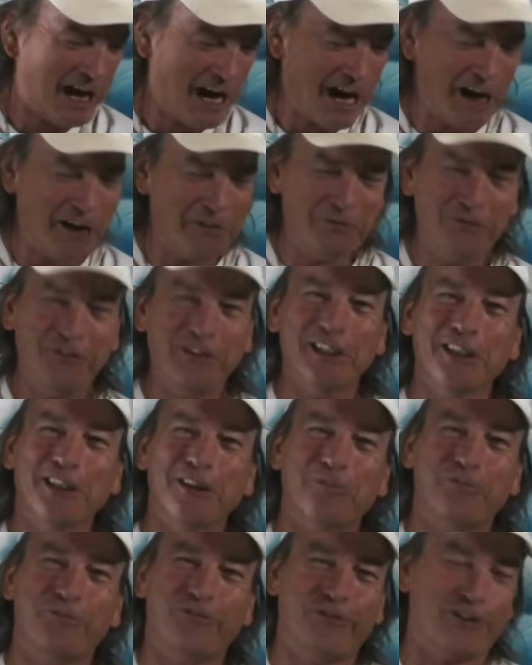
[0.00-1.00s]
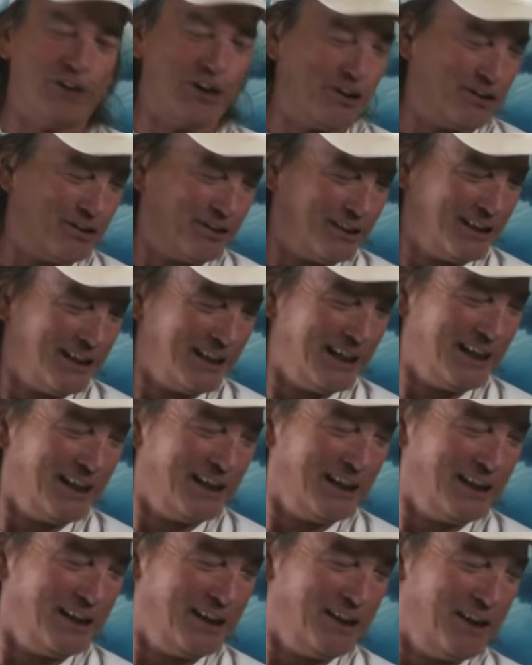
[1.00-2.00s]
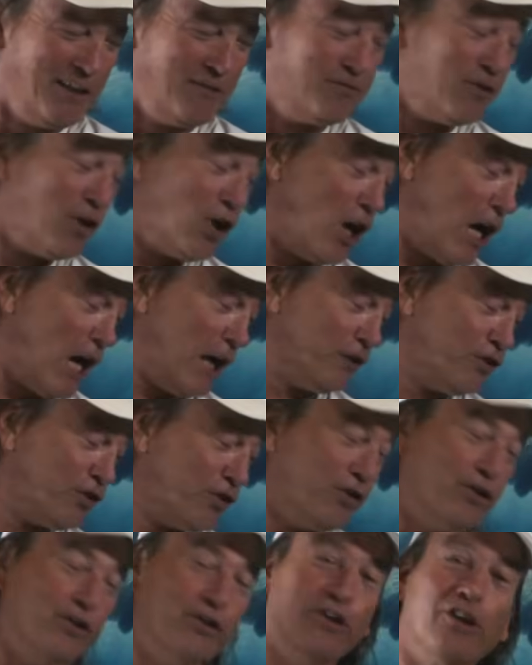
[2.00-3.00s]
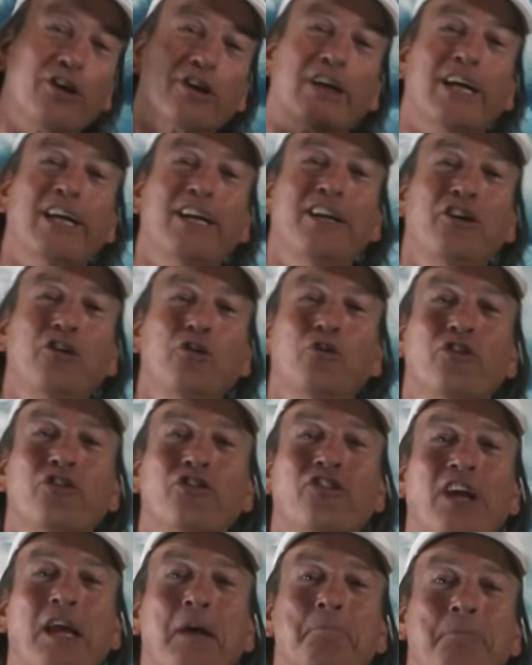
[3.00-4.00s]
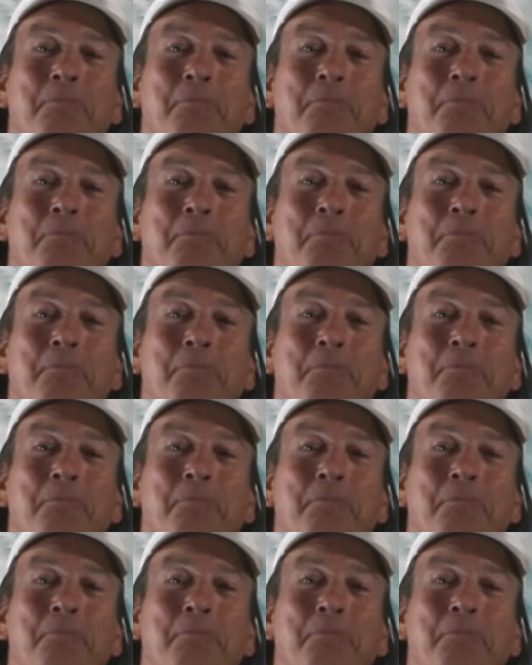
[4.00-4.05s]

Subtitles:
I feel them falling, and they fall. I turn and look, and they do the same